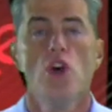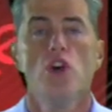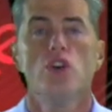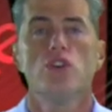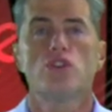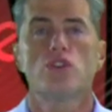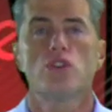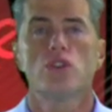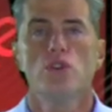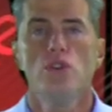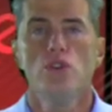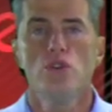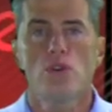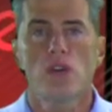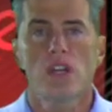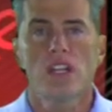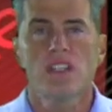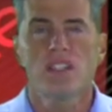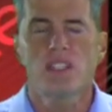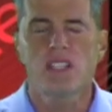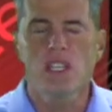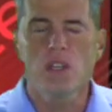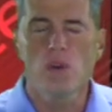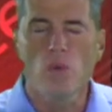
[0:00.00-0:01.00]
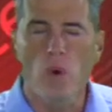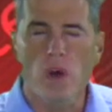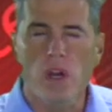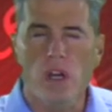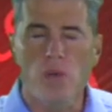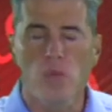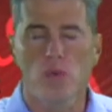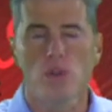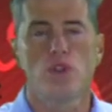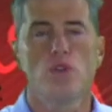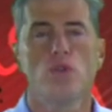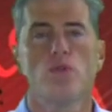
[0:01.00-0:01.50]
so you can see what
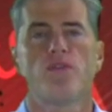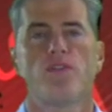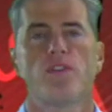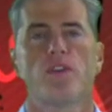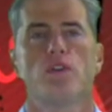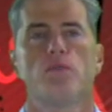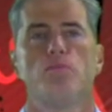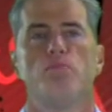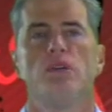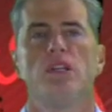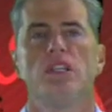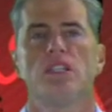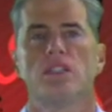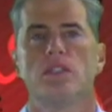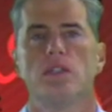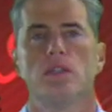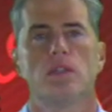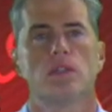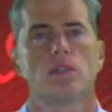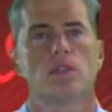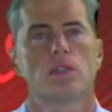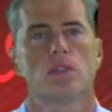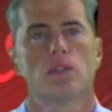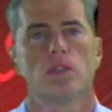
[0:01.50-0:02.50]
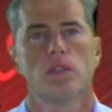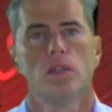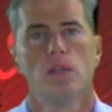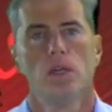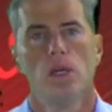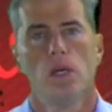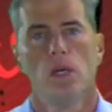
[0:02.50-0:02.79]
it would do for your business.